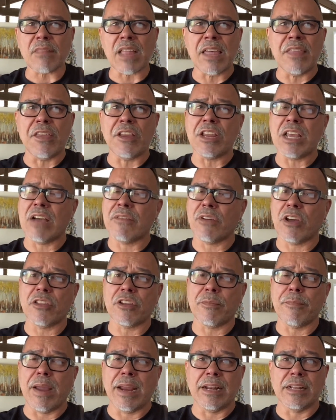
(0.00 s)
And then you have
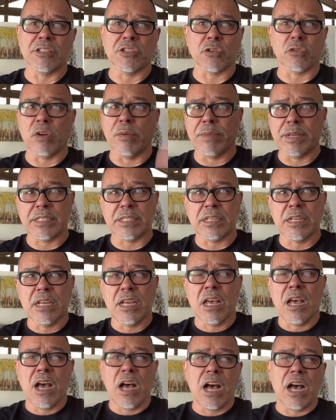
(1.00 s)
other maintenance equipment,
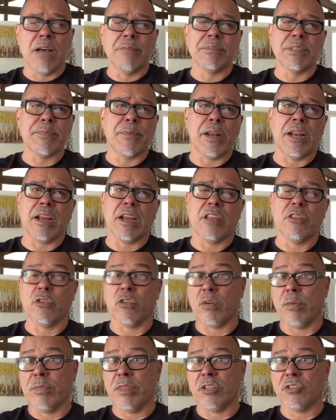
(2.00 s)
depending on the
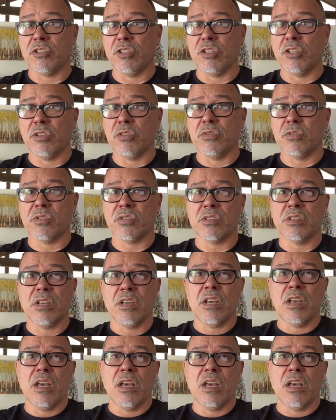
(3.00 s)
equipment that you use.